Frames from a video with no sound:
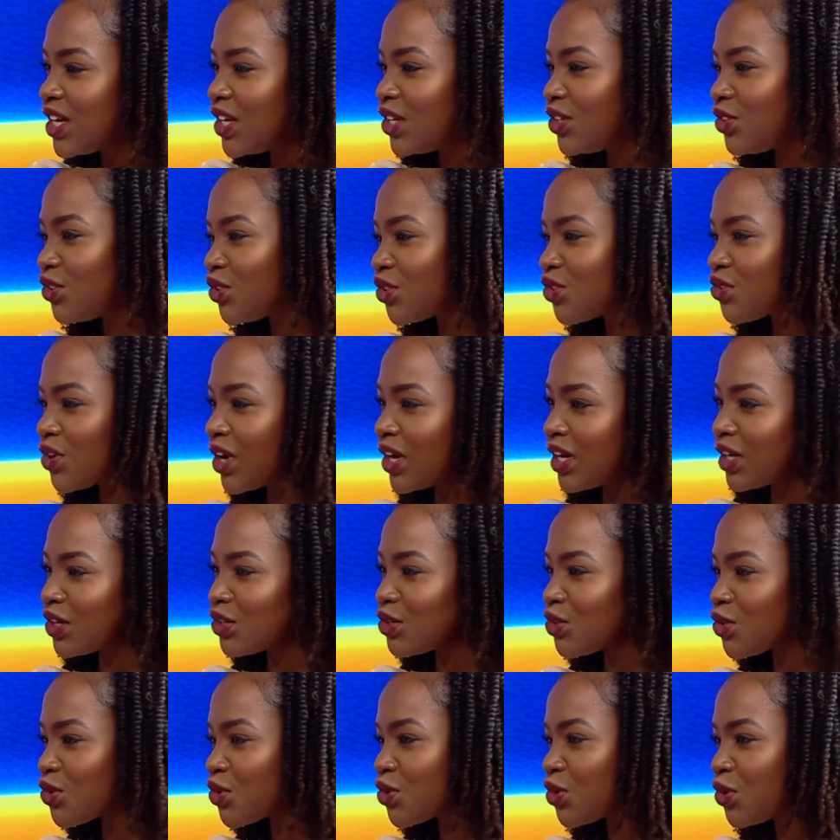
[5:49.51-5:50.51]
you know, trying to
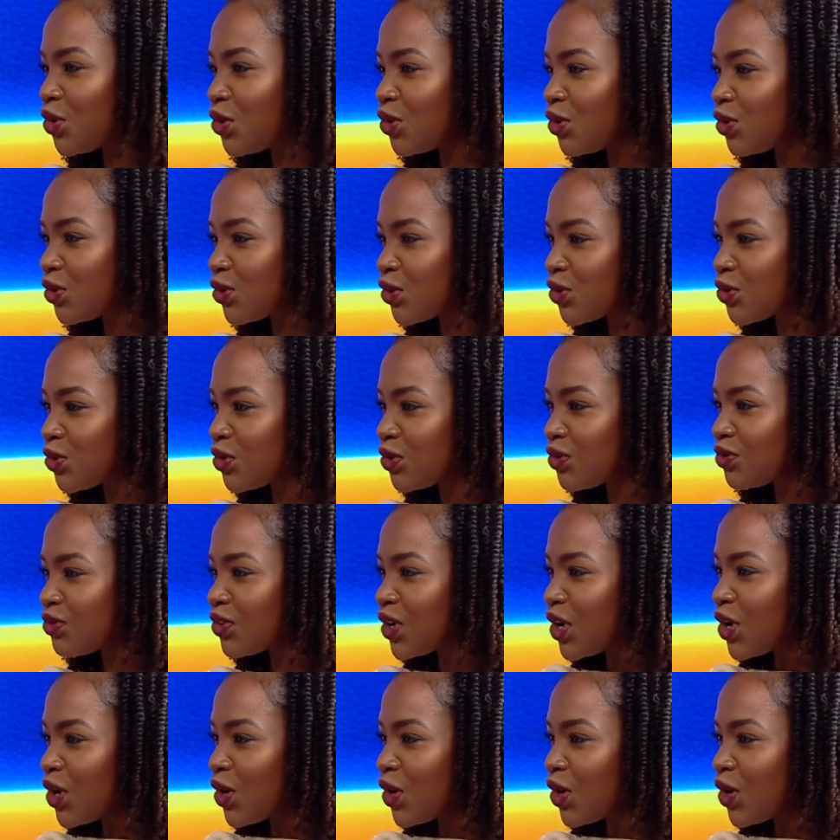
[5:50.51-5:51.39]
control the sort of